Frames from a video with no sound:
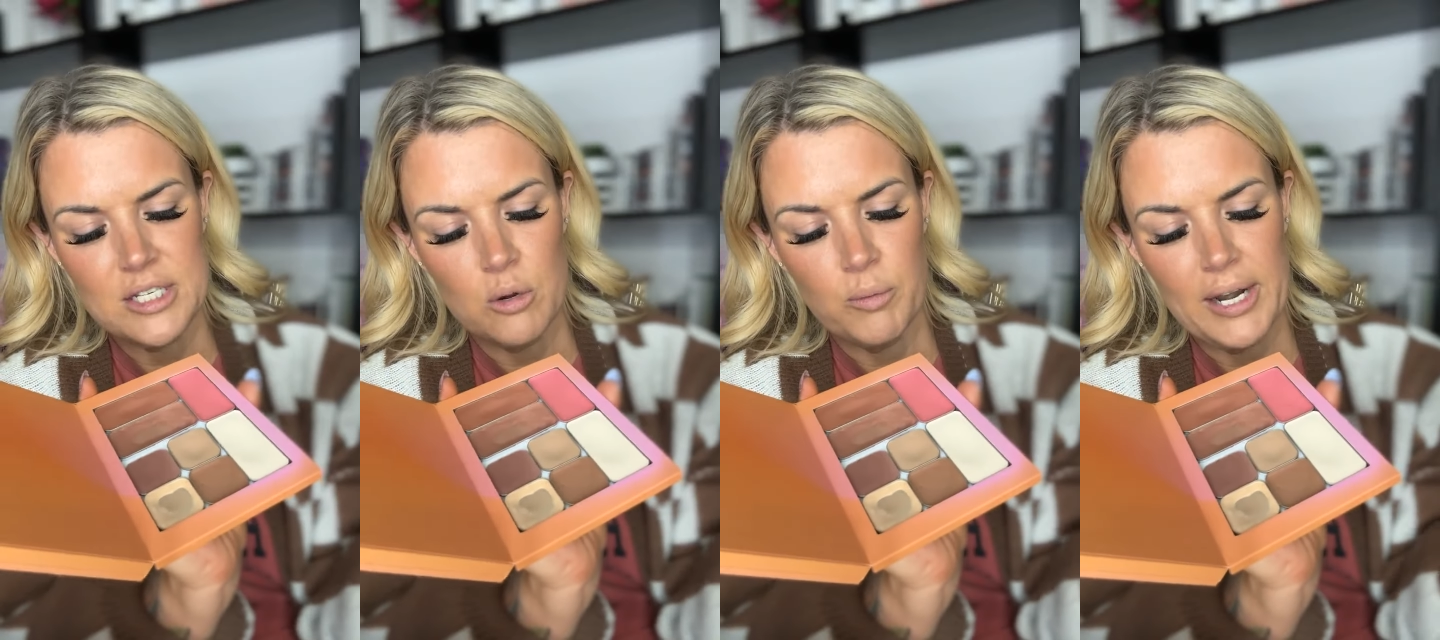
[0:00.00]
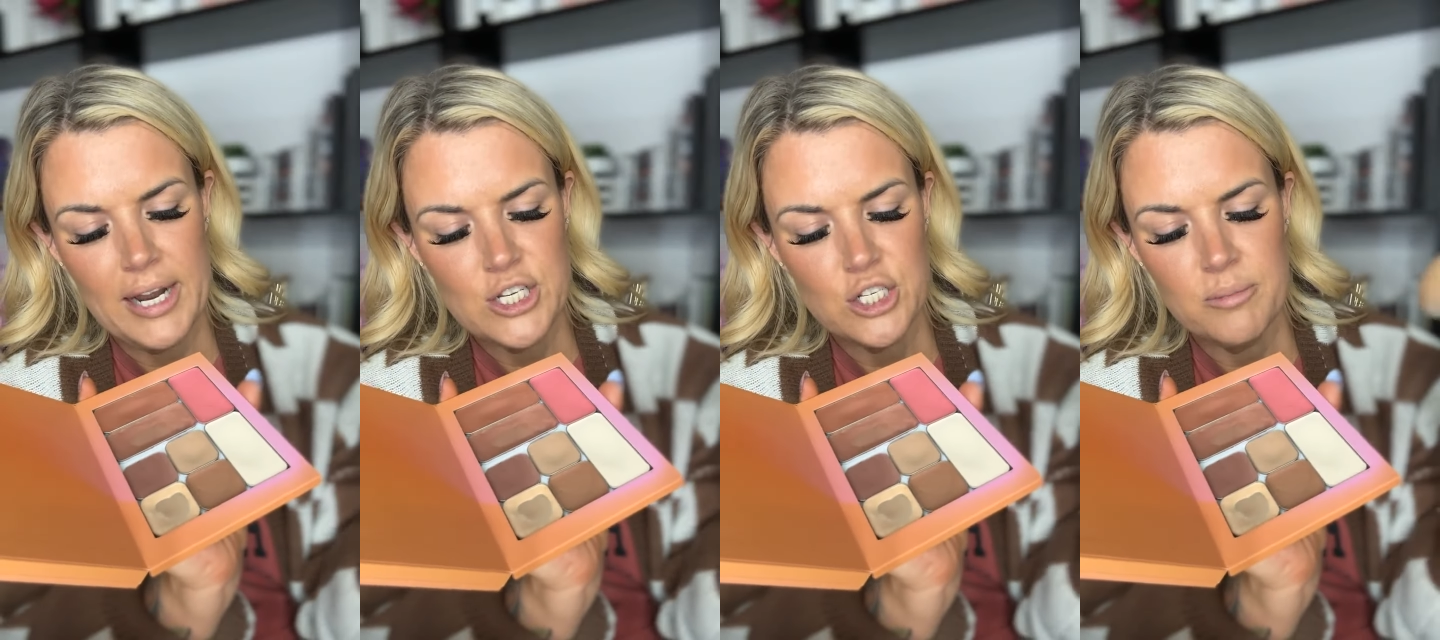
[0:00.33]
So
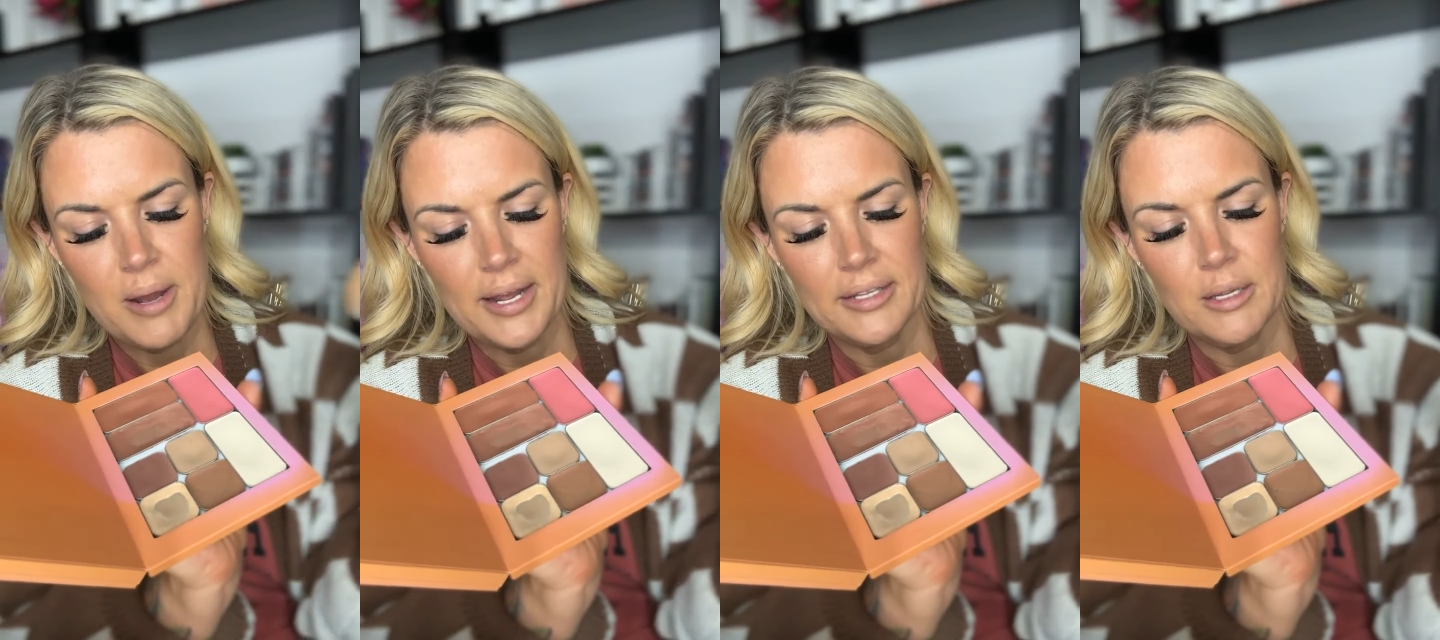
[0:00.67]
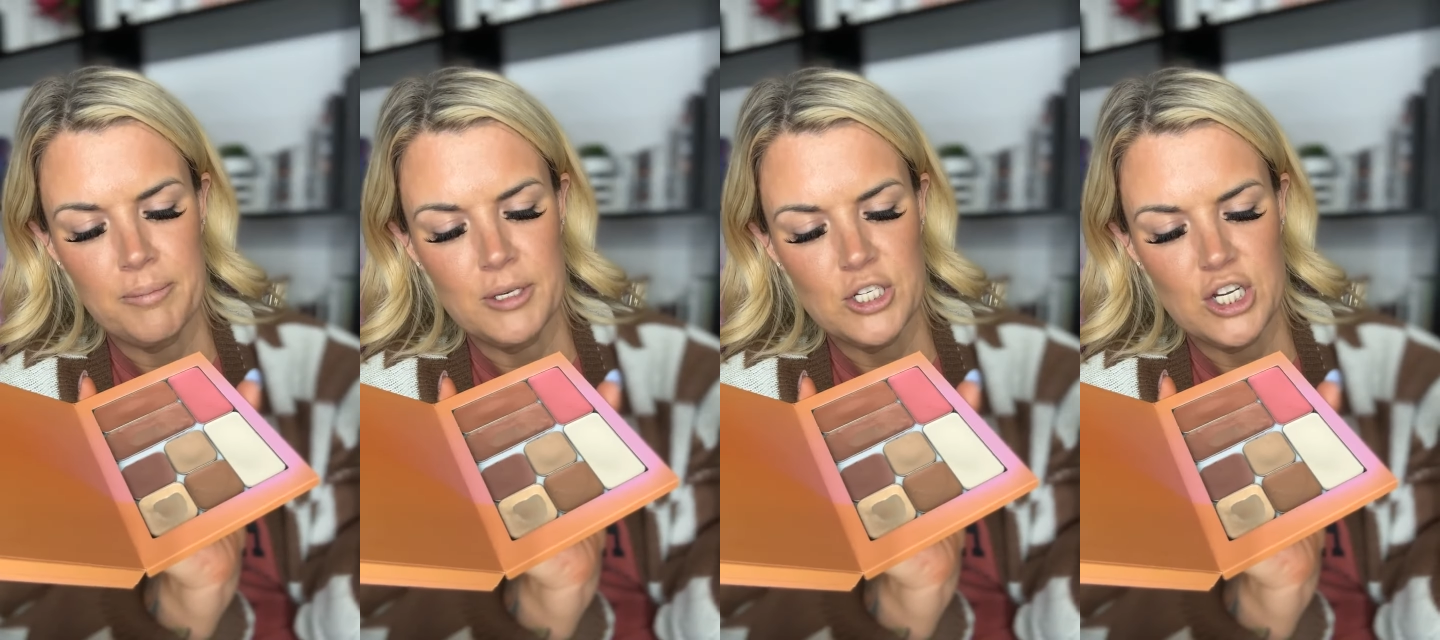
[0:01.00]
when I do my
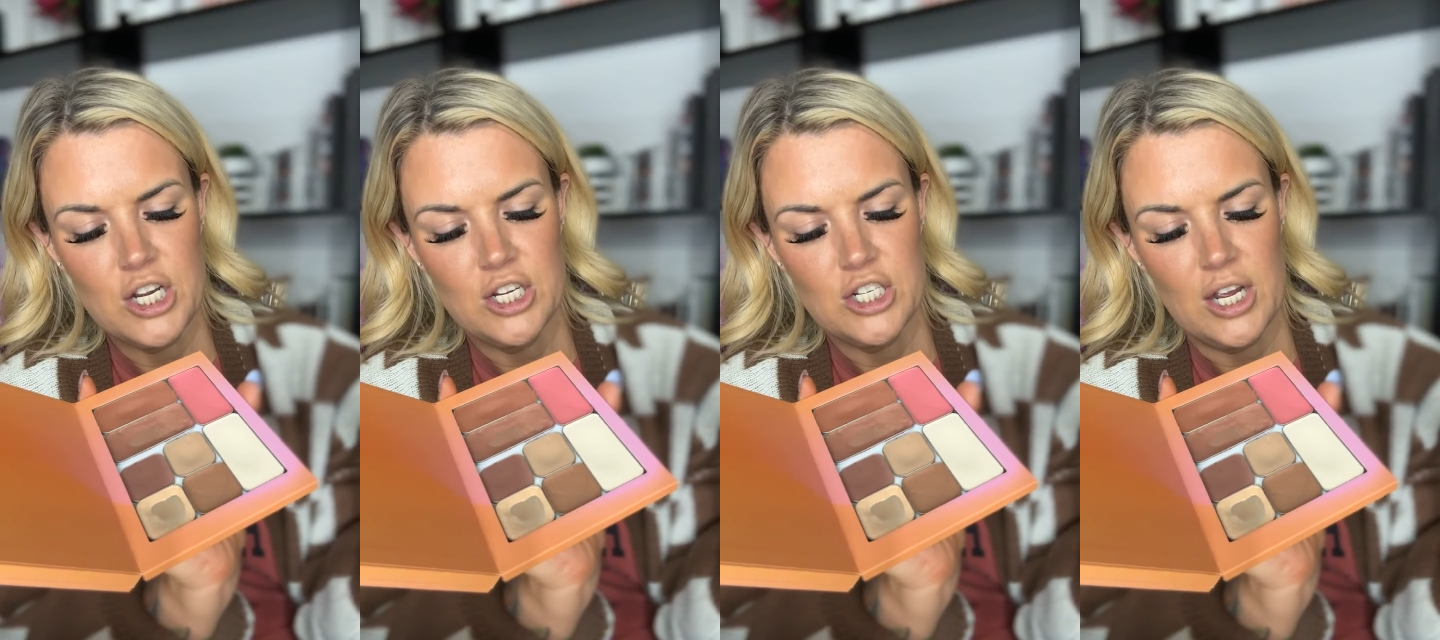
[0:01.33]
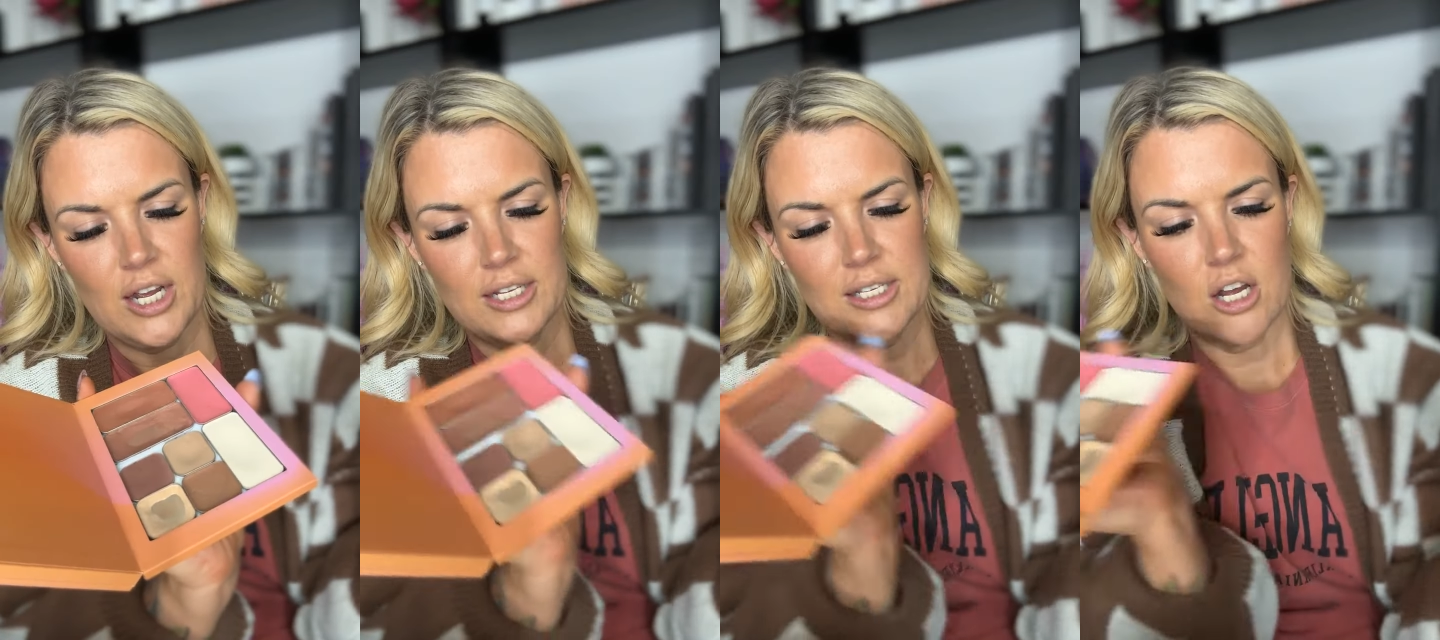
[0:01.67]
lip and cheek
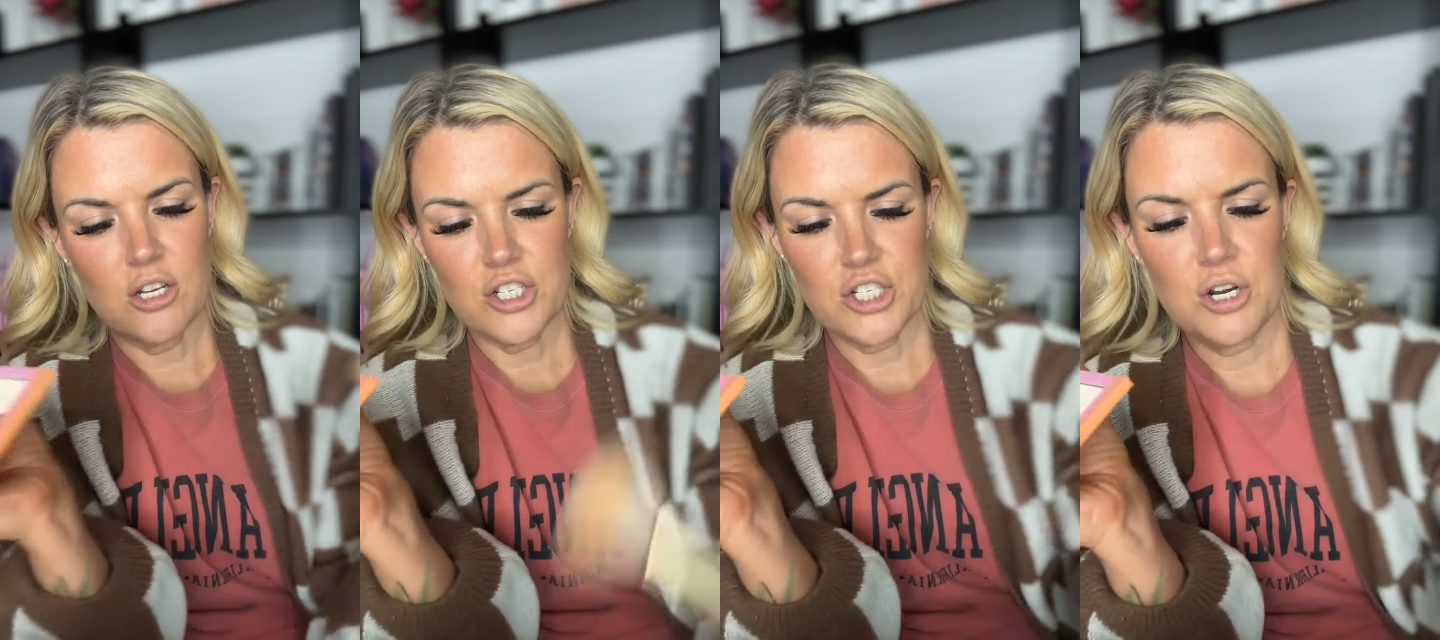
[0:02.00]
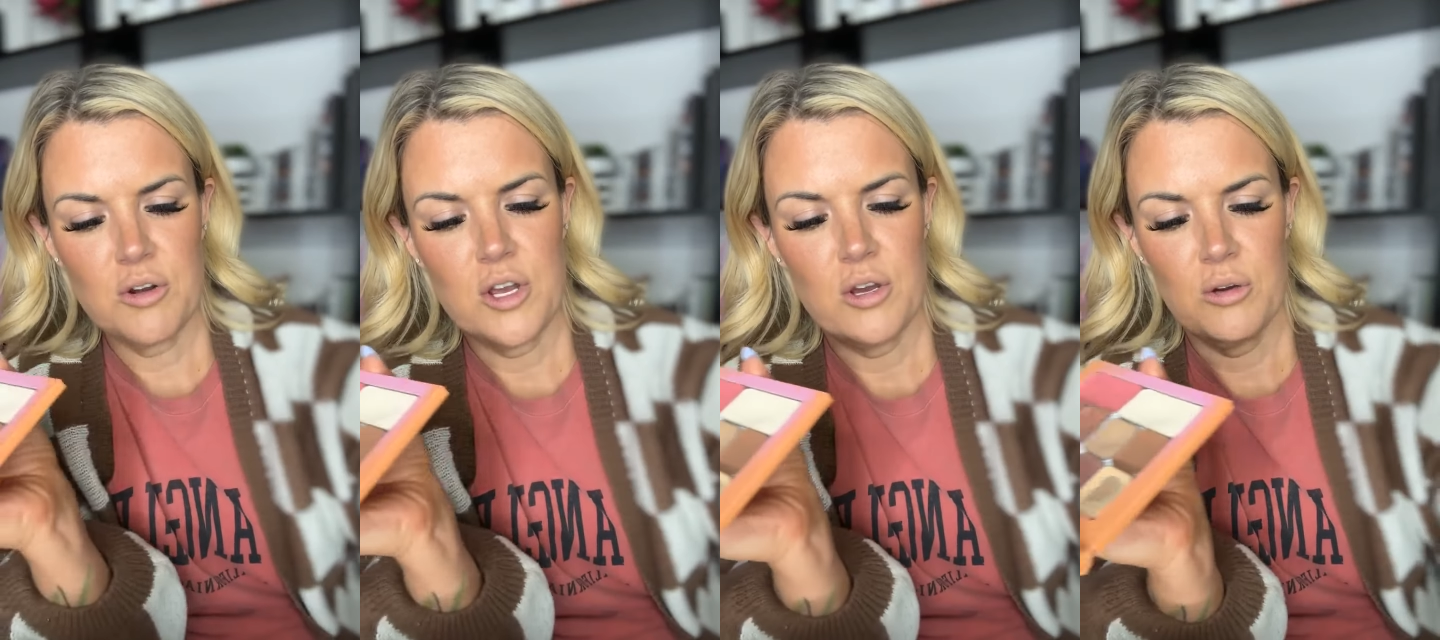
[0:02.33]
shades, I'll
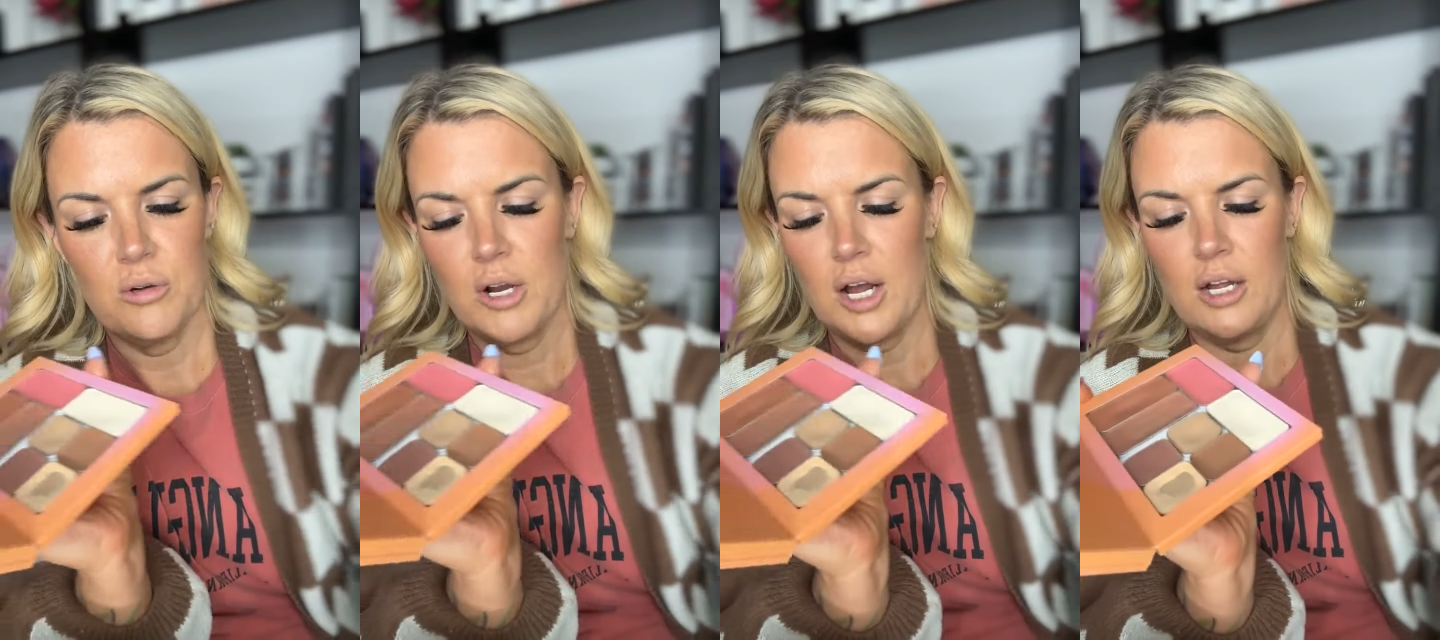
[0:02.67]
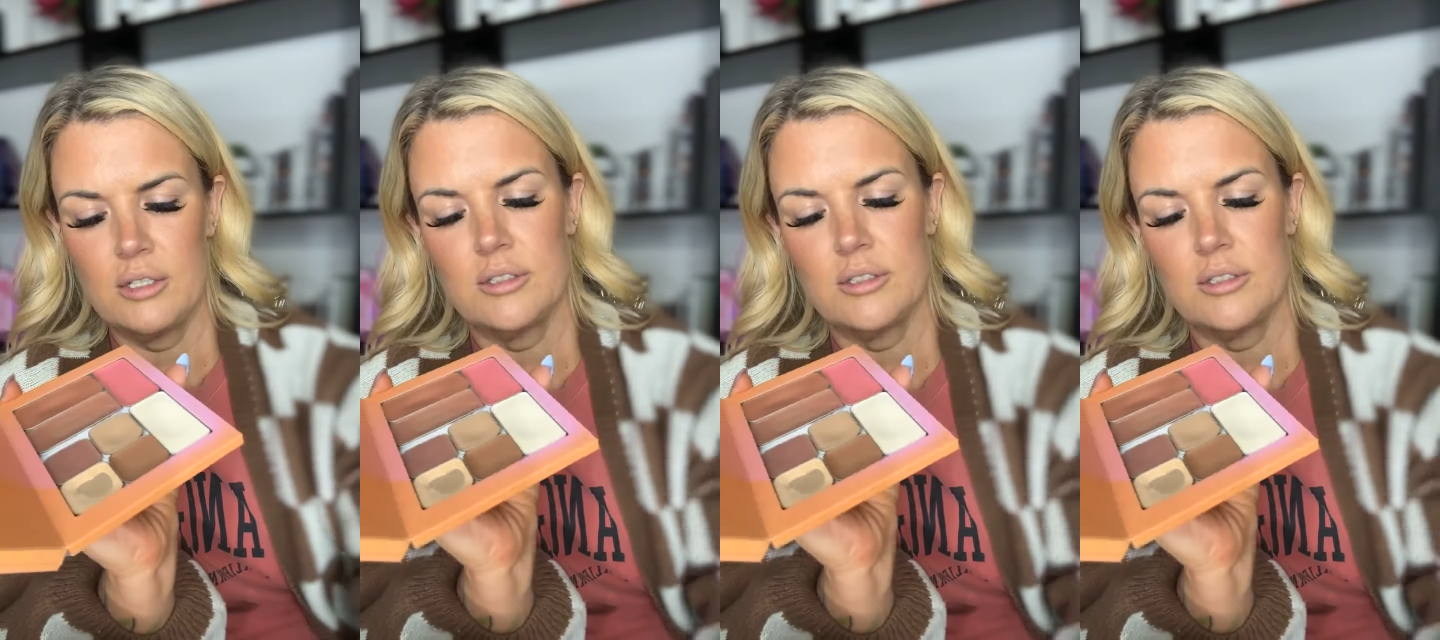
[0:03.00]
show you,